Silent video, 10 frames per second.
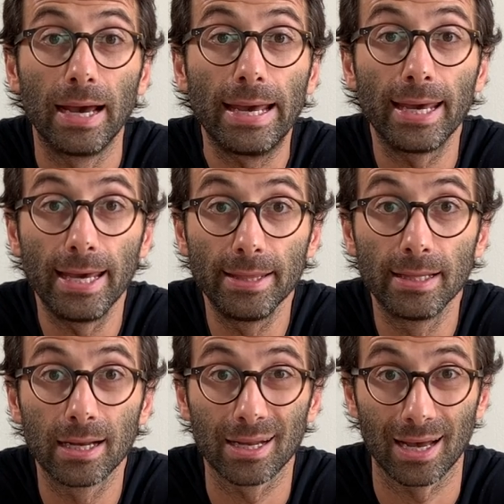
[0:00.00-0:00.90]

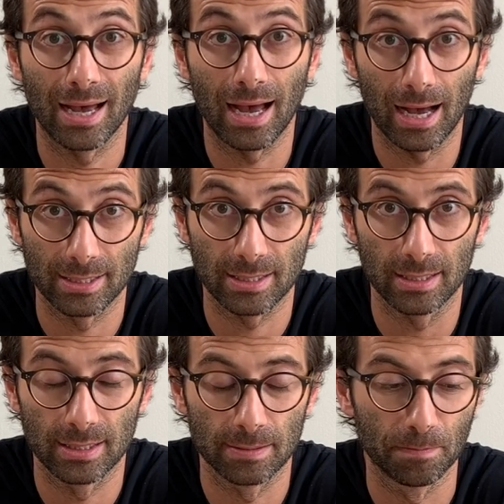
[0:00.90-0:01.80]
hidden
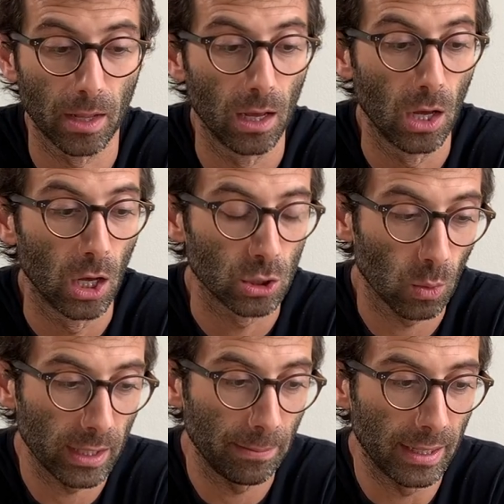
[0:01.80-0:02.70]
assets. So
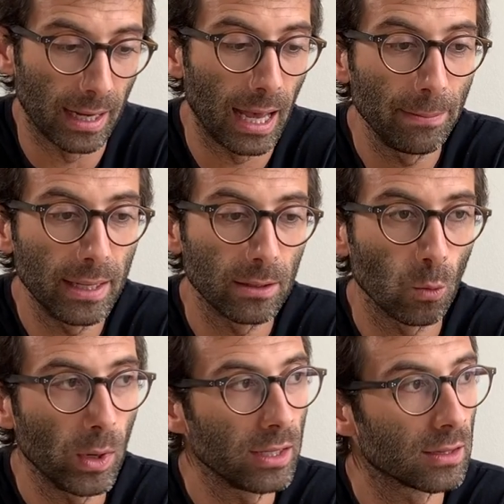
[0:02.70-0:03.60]
what I mean? I mean
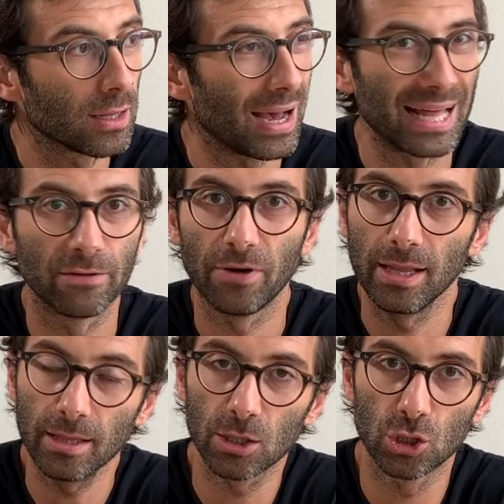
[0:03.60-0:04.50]
with
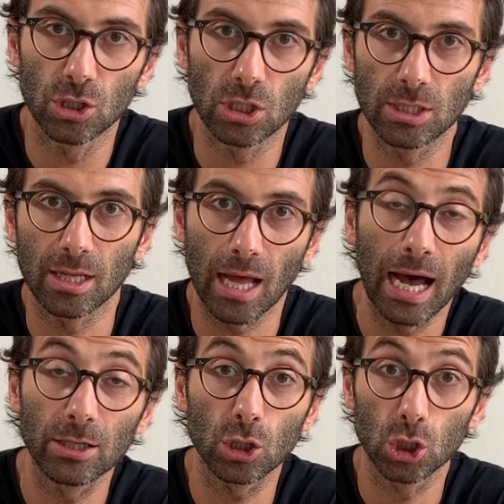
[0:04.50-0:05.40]
advantages that
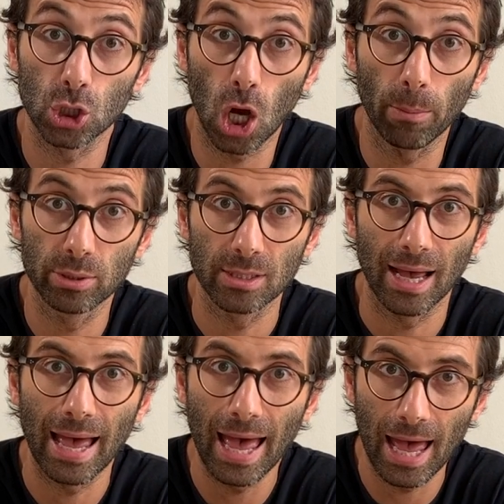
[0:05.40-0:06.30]
other shops
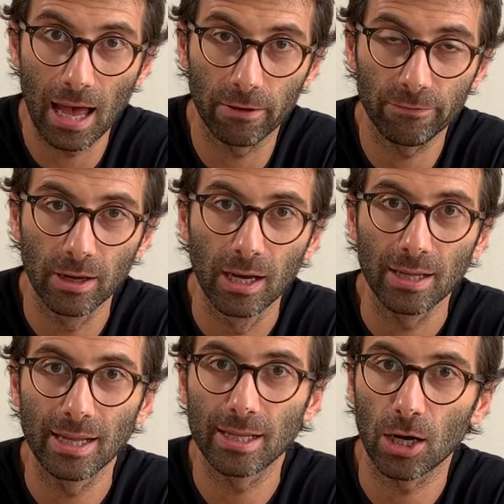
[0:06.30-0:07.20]
have
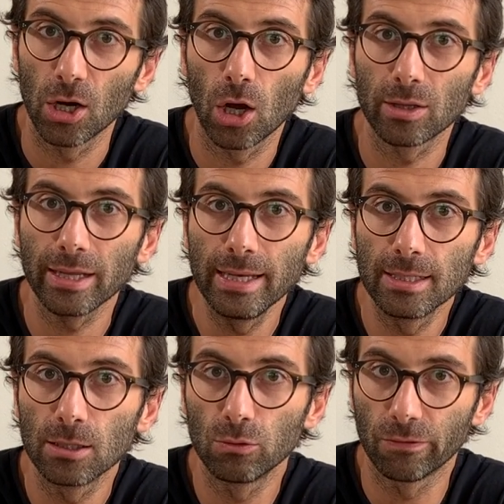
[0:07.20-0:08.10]
that are not
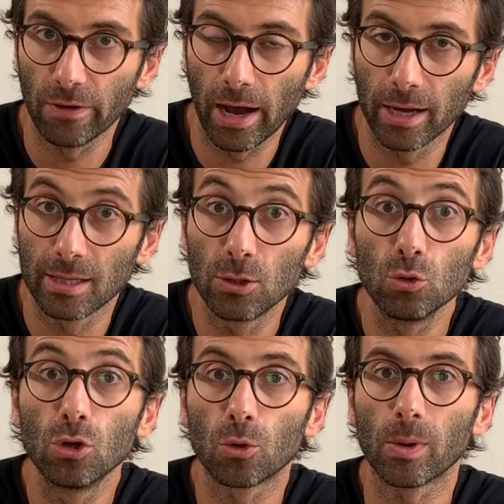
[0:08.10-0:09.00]
easy to find and you
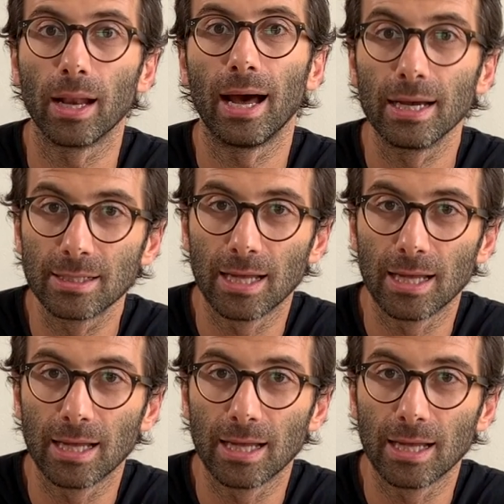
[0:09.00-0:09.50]
don't realize